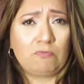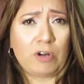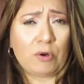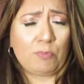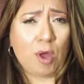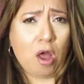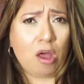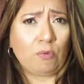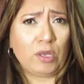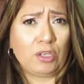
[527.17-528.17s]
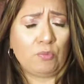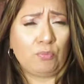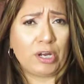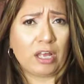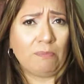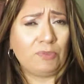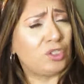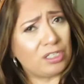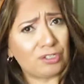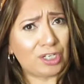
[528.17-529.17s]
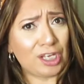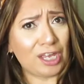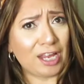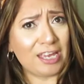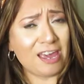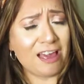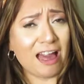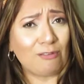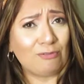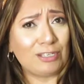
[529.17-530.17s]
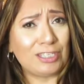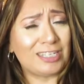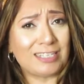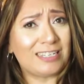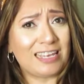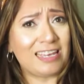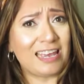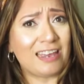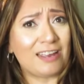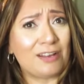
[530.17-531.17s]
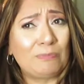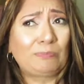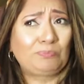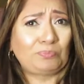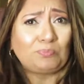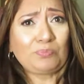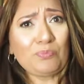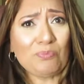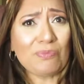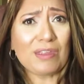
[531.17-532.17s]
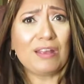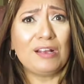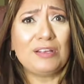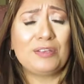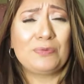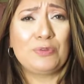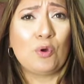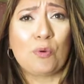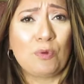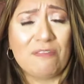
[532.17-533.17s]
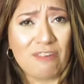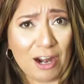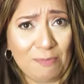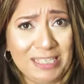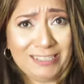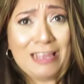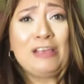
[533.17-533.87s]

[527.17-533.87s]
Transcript: frowned upon when you bring up Disney and geek out with Disney in a normal environment.